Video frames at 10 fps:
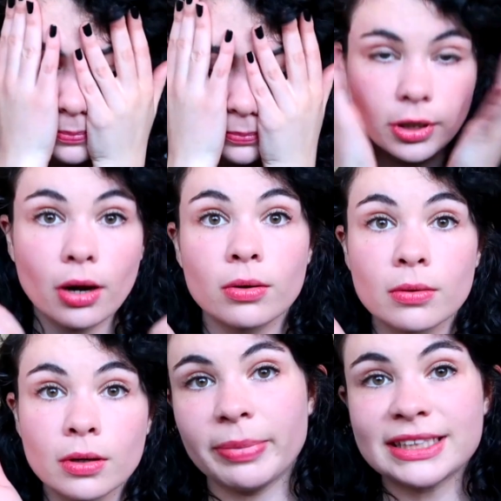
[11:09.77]

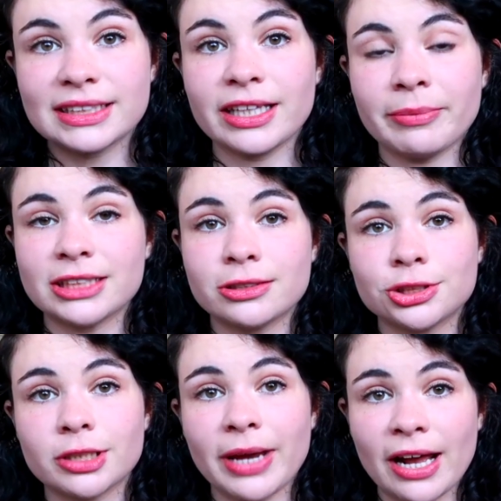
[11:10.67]
bro. But basically my
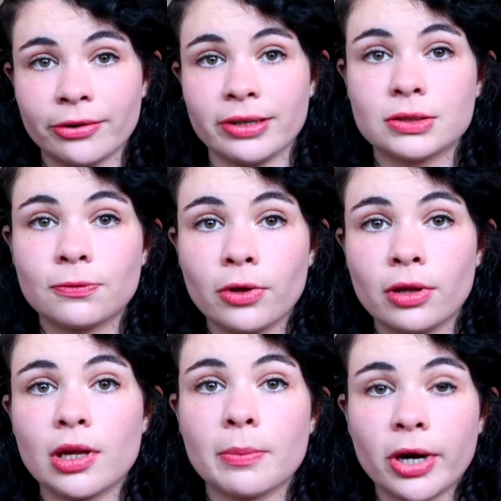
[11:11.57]
social battery is
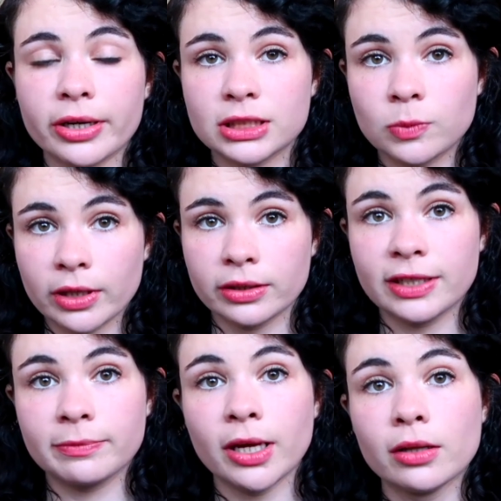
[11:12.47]
full. Marcus wouldn't
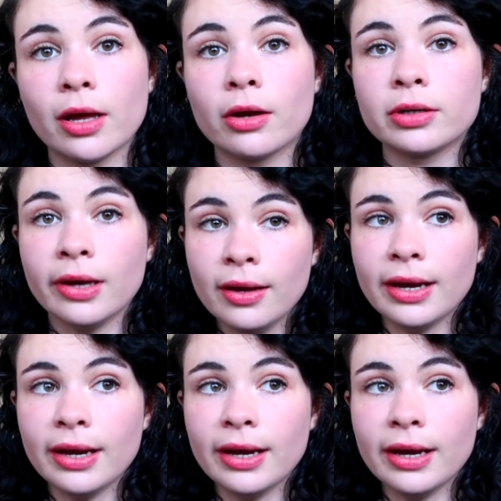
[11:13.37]
leave me alone.